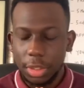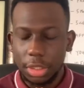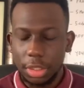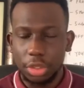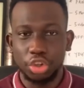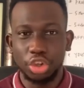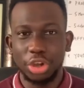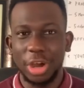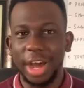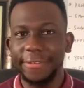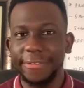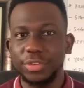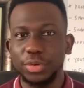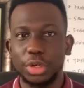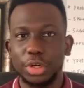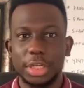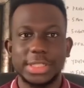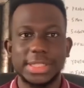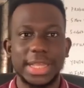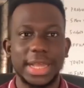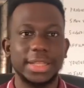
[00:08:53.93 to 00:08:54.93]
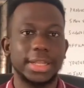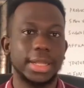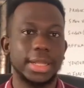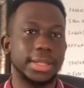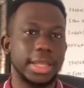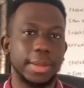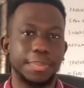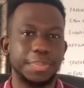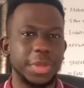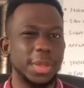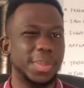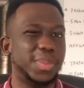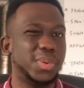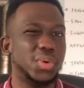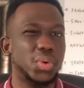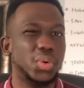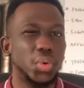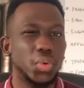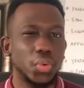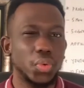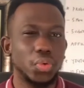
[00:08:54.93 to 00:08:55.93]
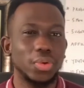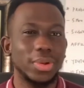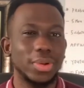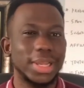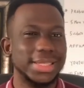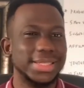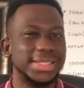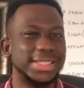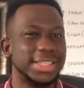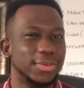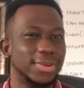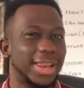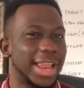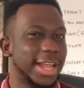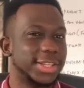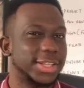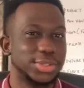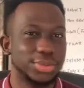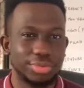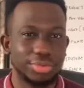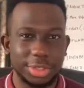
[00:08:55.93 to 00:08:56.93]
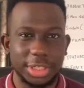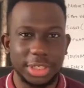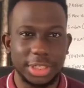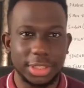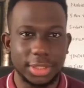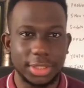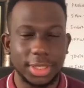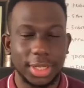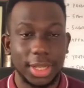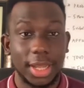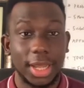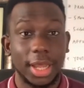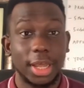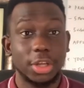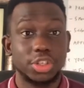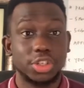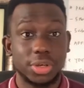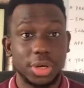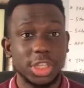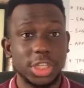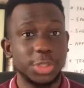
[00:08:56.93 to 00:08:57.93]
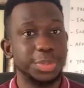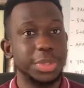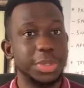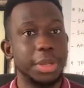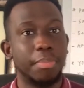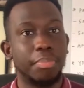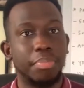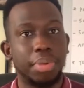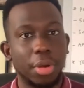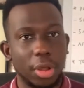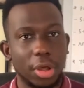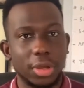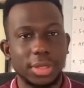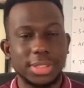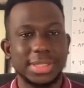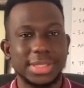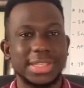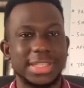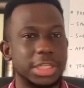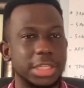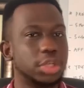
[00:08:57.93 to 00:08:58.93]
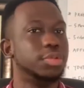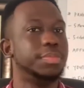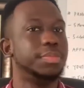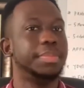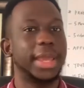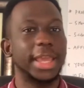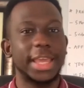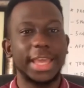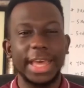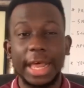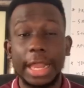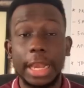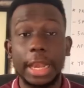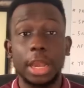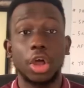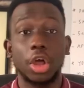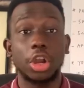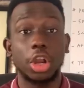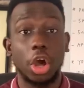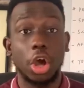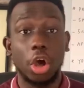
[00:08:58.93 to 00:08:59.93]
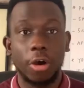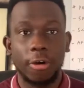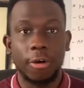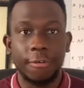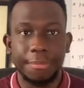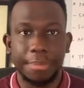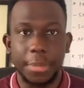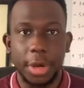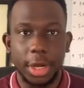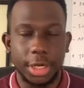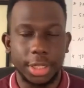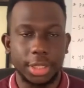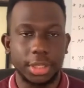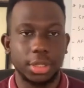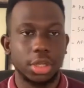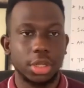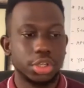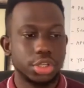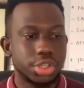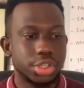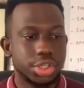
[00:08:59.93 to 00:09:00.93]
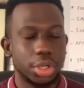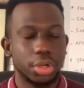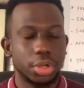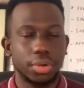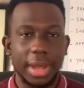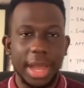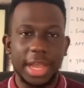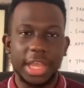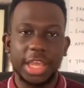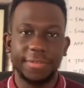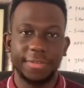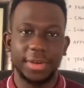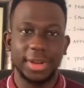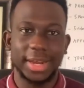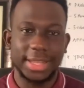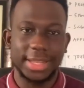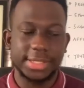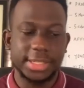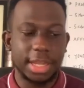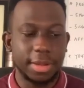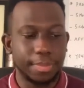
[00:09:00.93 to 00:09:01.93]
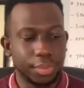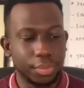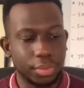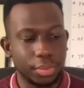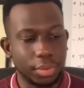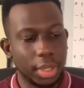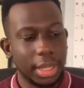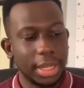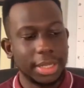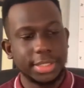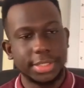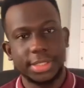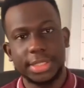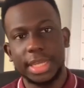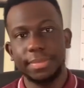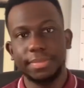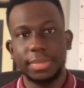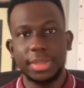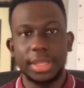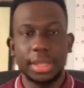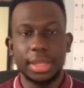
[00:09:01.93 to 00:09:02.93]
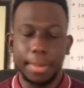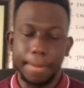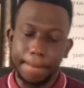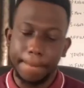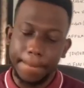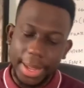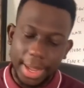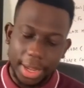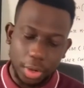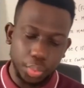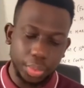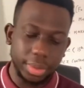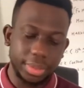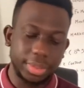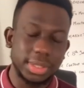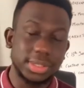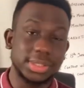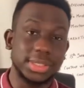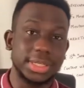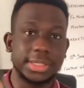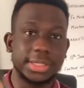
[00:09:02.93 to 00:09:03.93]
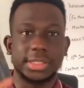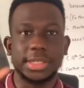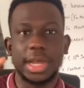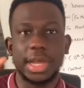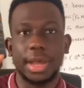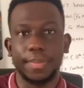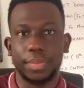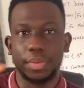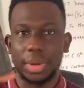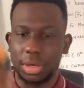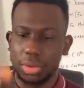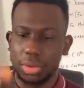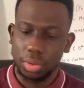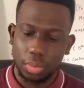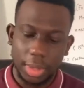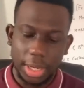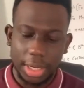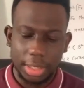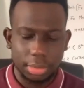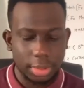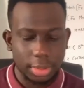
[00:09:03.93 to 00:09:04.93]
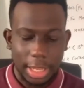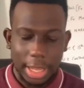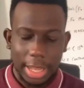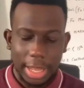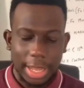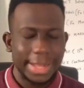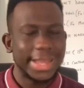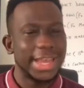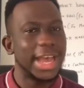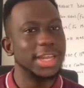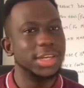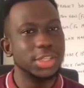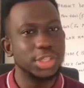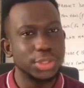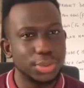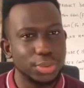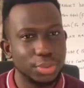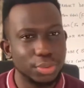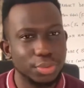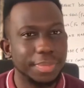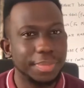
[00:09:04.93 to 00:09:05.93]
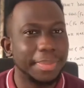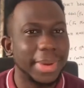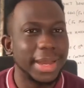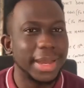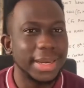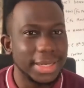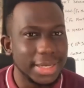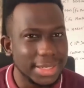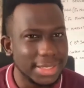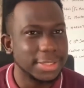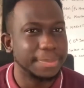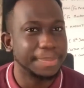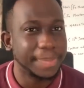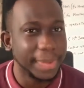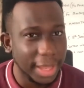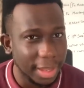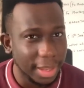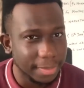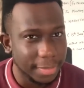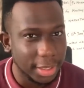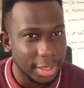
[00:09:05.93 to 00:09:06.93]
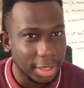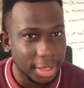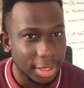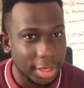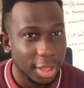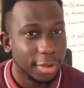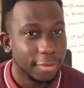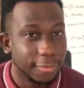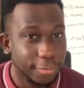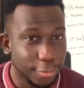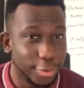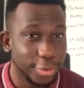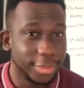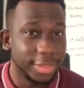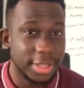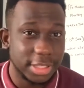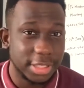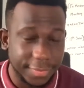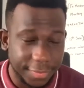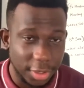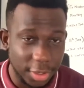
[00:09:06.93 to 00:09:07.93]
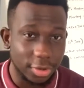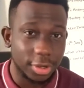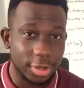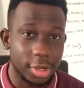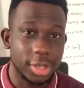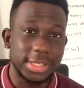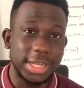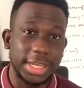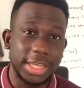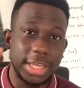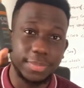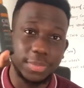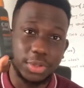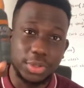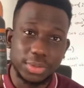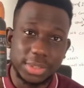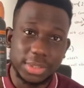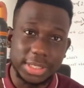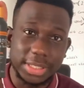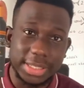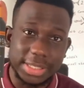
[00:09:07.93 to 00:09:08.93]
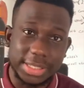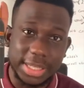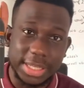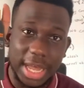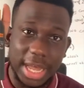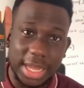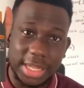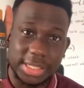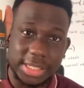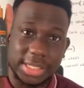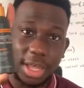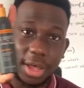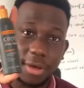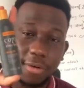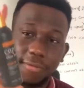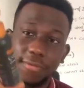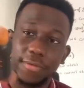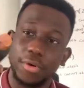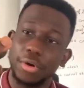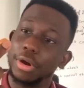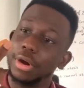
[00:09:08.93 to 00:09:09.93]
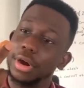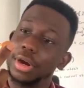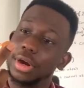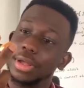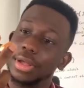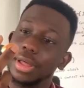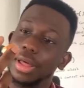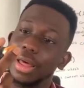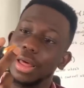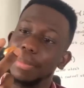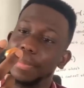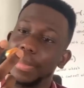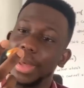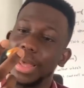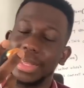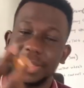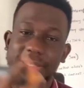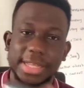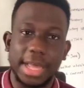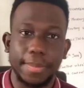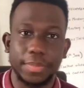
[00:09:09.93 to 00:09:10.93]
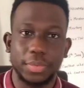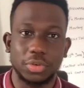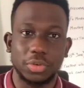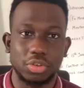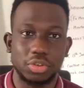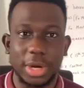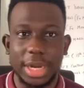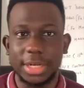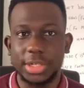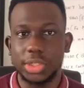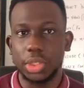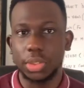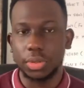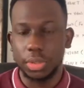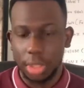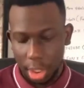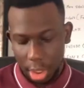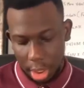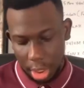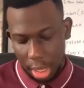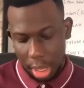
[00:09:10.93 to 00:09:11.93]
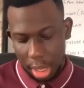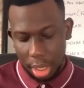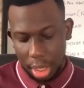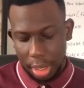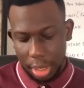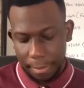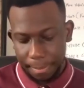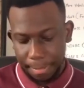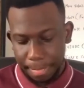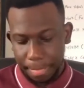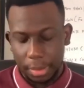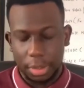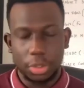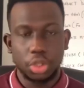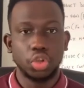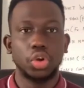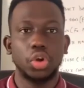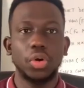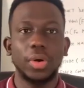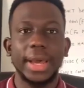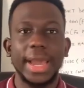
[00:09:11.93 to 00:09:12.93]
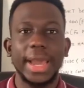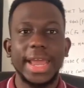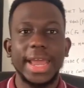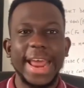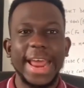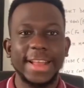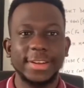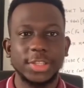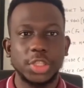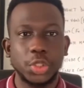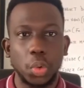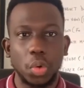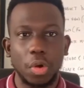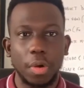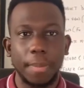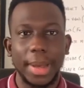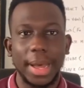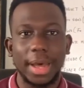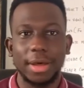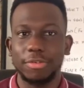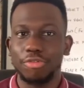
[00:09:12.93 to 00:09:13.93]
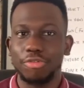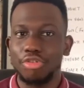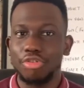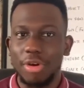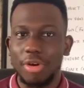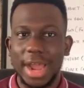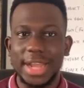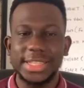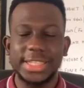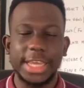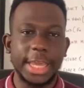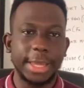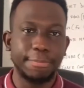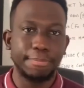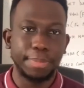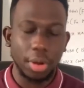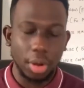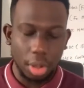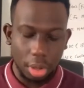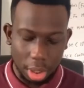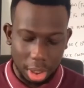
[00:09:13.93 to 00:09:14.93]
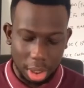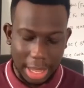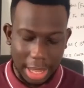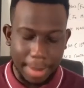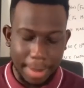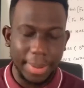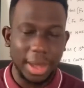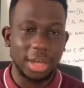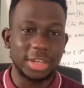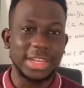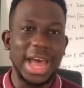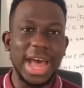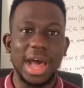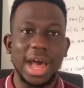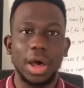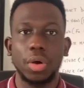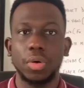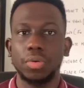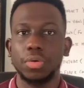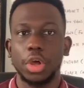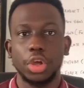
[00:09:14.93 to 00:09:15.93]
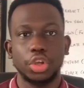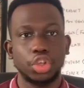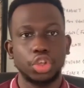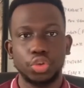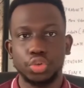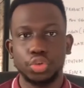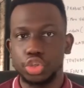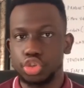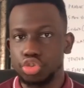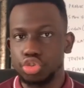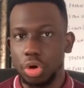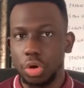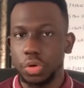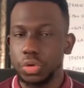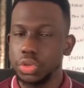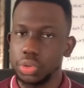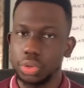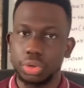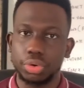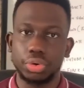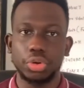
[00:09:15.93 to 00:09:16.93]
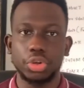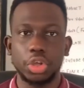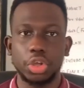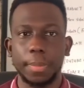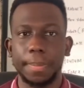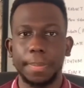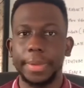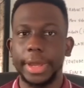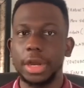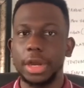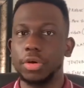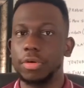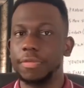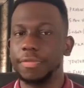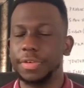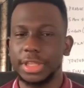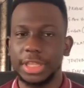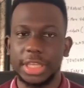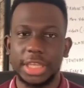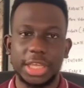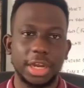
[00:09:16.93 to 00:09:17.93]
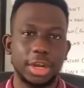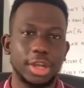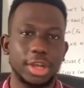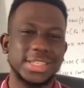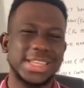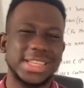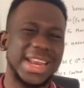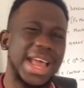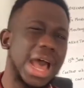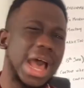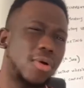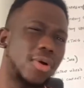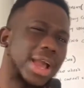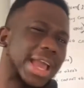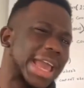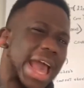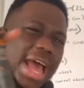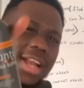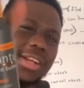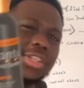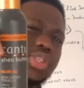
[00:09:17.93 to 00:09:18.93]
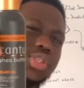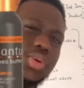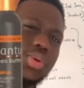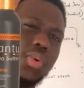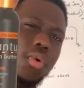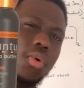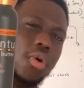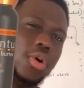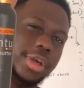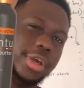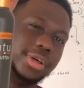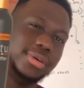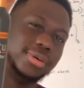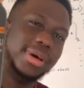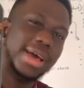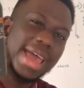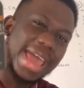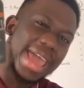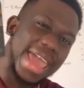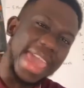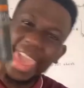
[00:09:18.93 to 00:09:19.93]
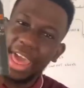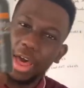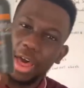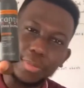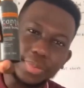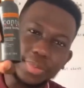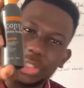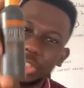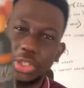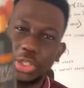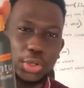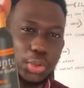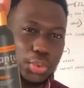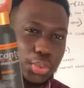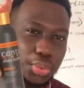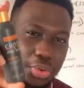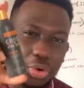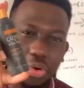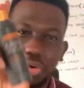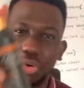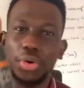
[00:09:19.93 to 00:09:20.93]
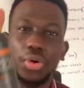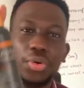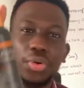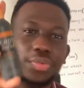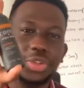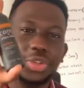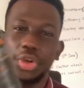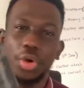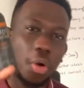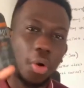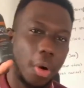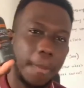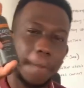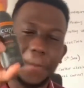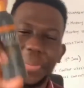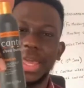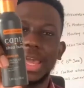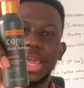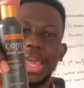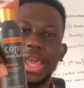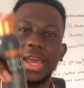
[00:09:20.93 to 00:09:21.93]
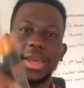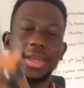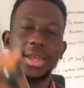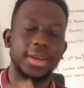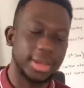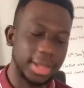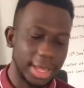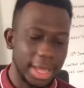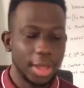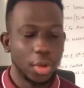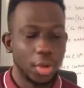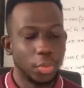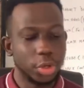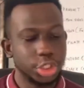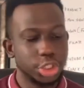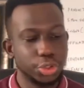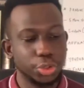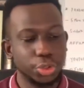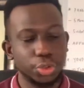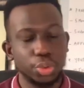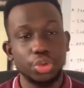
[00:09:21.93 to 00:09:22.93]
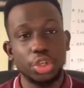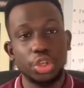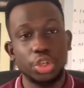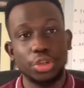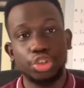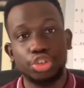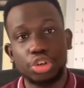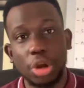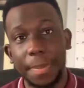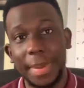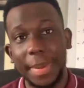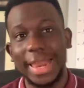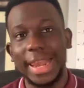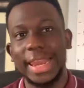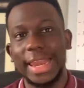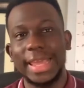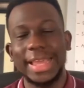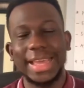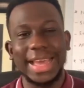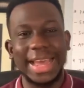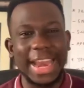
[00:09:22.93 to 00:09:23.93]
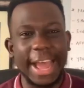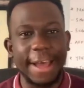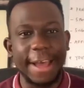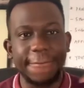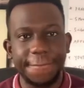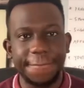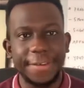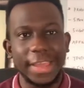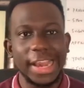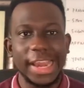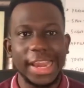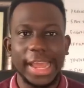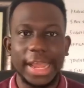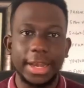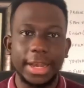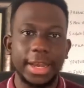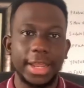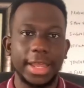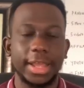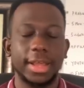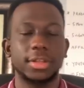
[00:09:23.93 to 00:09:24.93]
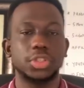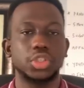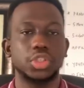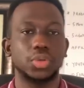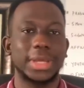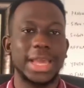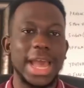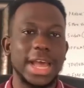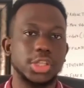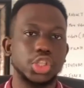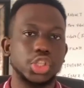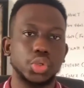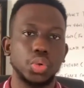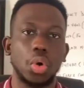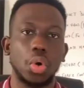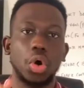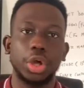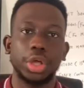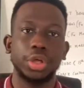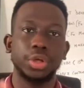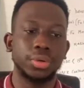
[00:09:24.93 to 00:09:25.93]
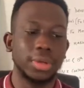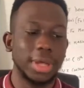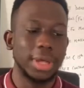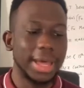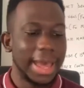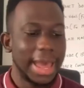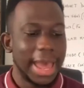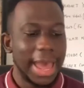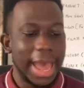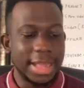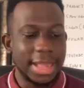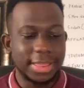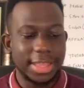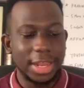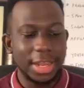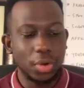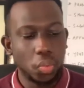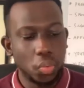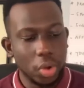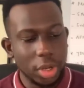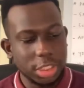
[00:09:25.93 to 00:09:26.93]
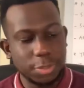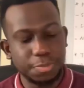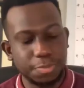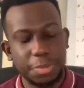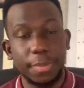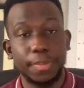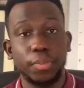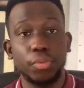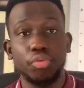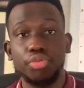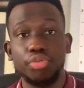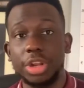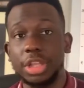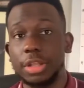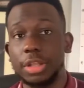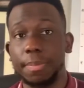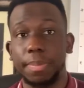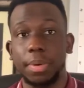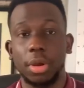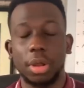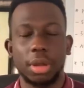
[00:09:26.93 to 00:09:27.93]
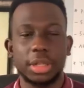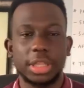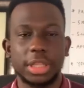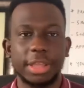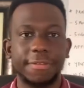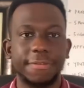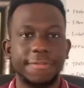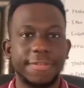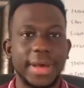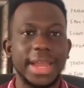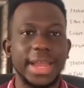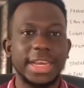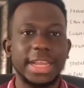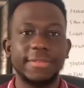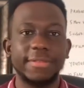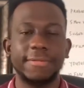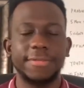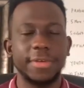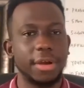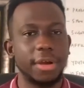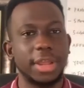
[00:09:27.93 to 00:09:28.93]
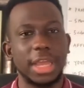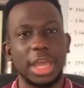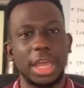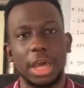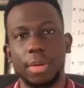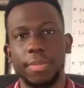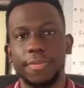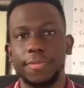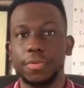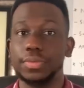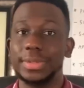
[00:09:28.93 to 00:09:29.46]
you have to understand that there are people who still like to read. Trust me, blogs still make a lot of money. So I give you an example. Same thing back with this example. I why Cantu might need to pay me for this video, because I keep using this, guys, for my examples, right? So you go ahead and write a blog about how you struggle to grow your beard over the years and how Cantu oil helped you grow your beard. What you do, you drop a link, an affiliate link to Cantu oil, and then once people read the blog, they find it very helpful,